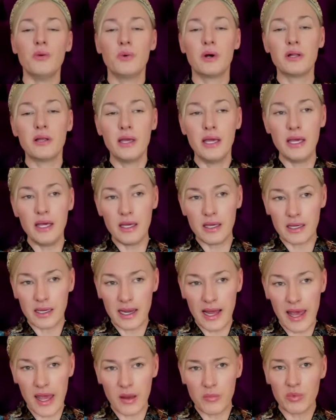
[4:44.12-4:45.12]
Well, he
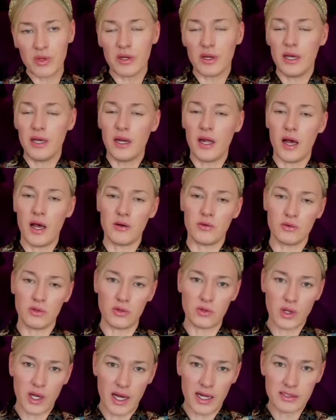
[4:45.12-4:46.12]
claimed that he'd heard
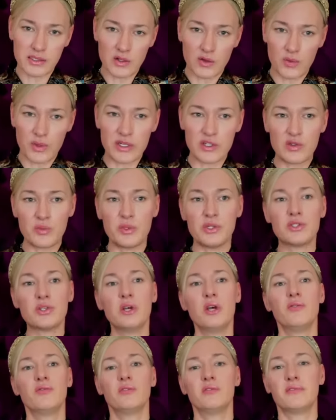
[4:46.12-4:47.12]
all kinds of whispers
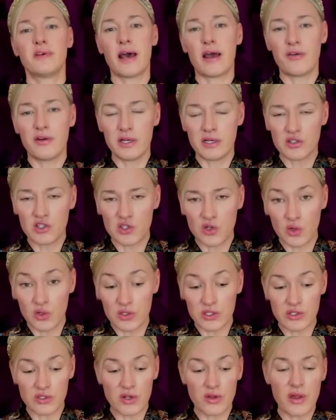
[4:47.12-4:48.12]
from various
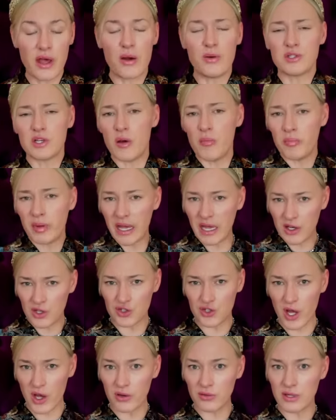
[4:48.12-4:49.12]
sources that there was a big
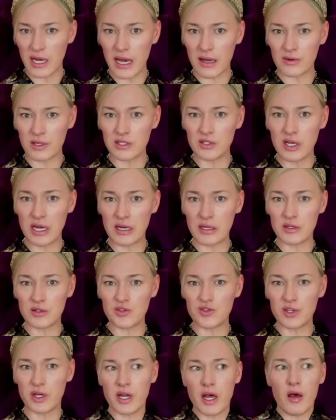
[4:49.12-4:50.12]
showdown, he said at
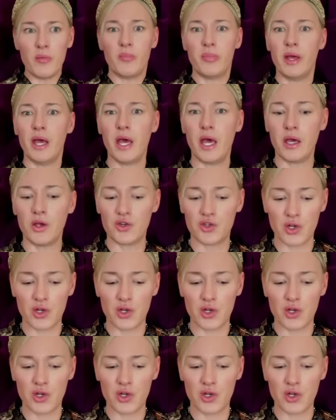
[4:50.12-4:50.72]
this dinner, a big